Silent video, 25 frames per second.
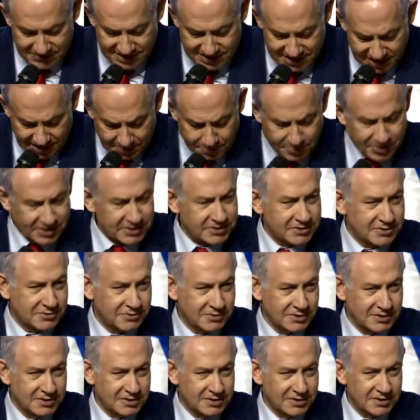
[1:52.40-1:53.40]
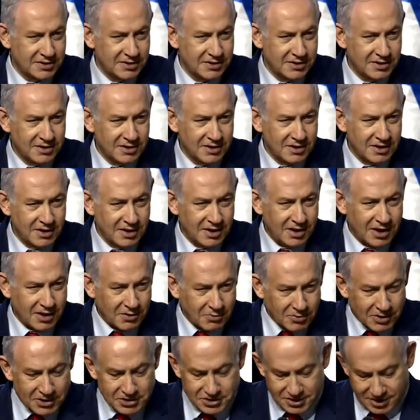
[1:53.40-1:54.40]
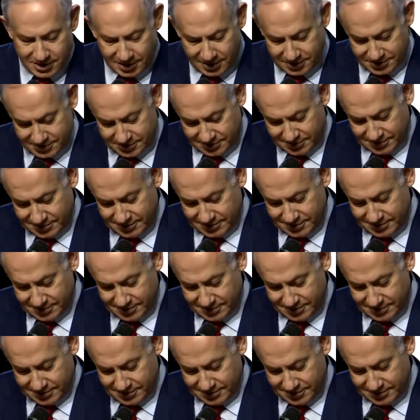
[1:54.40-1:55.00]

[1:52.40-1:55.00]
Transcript: deep histories and rich culture.